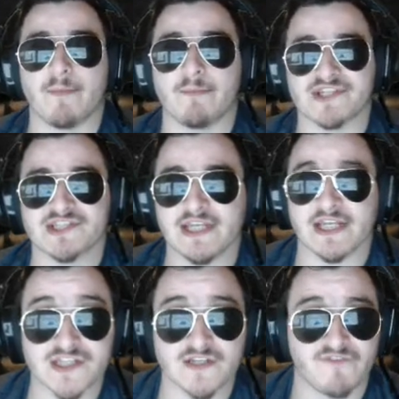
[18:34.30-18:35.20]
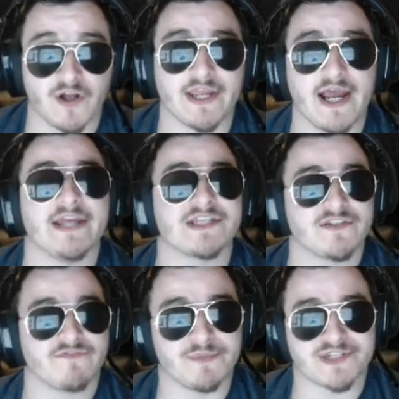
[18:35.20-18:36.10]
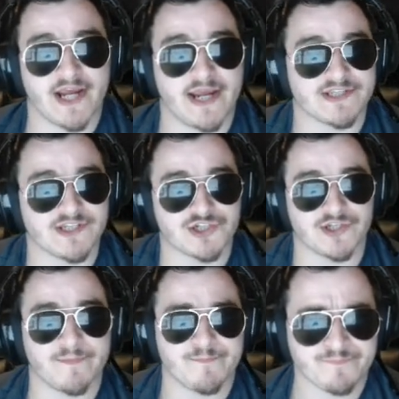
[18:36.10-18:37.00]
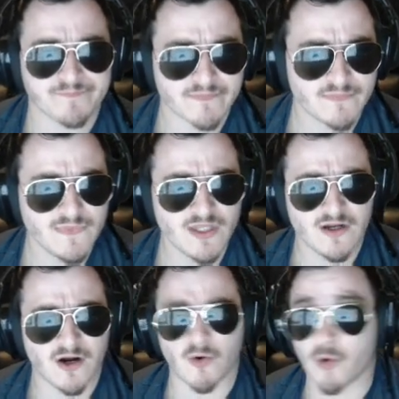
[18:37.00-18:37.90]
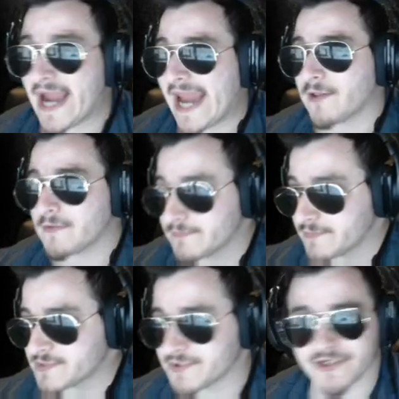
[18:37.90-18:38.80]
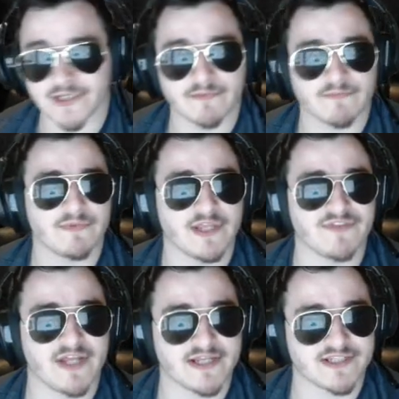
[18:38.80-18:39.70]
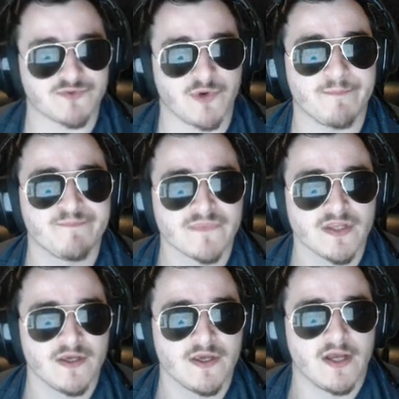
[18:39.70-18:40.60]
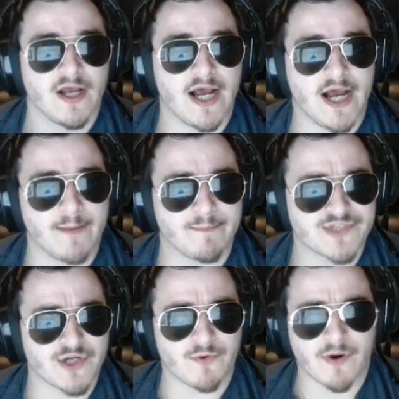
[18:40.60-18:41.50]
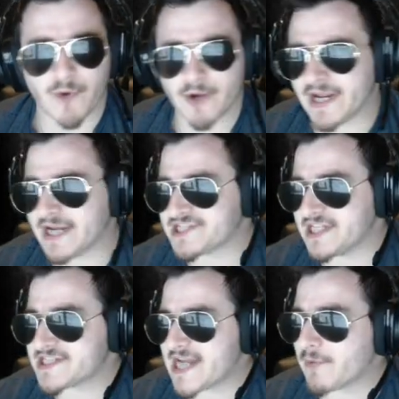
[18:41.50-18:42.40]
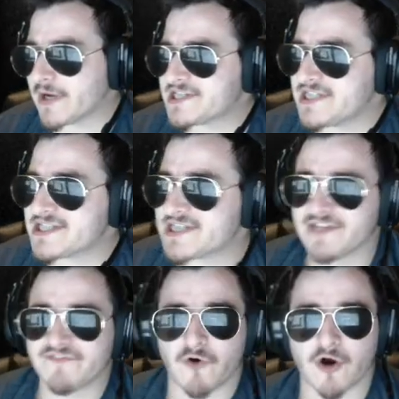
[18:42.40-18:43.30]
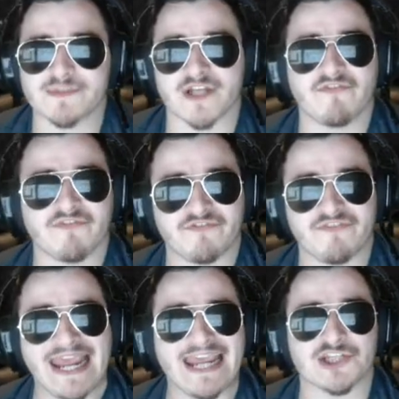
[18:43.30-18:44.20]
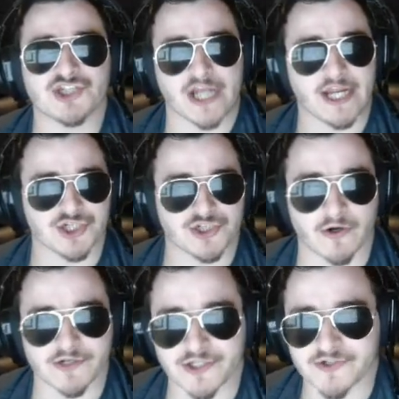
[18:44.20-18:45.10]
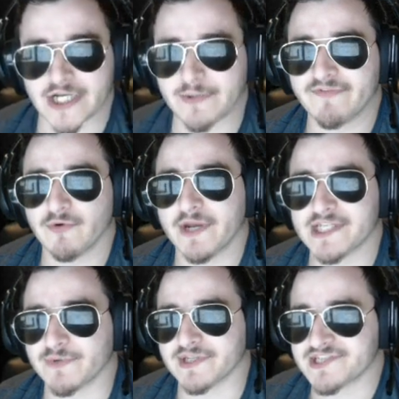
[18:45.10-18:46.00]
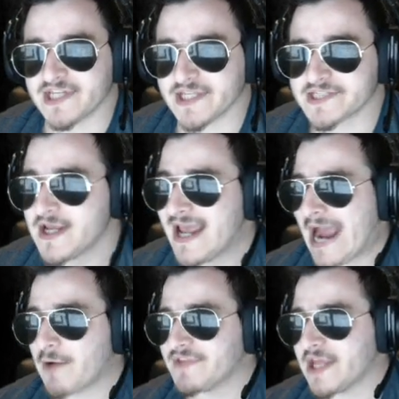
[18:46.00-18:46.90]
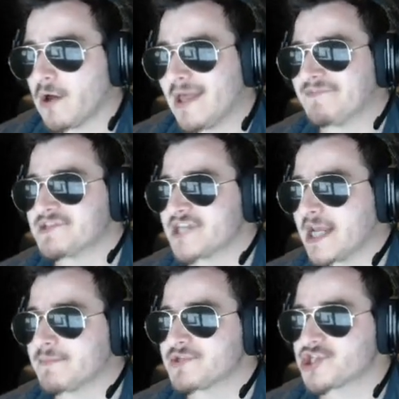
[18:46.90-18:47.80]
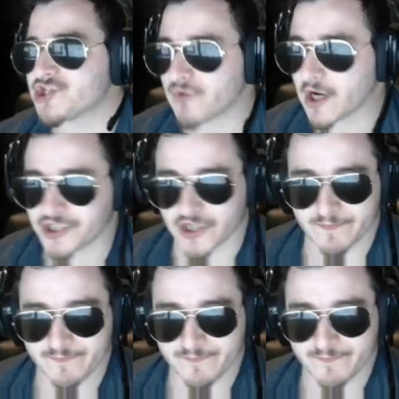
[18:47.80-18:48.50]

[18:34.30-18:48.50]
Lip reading: But sleet is falling ice from the sky, essentially. Or hail. That's what you can think of that as well. So where are we going to see this at? We're going to see this in the forms of phase change charts. And there's a couple different ways that we can see this. However, they all have the same structure.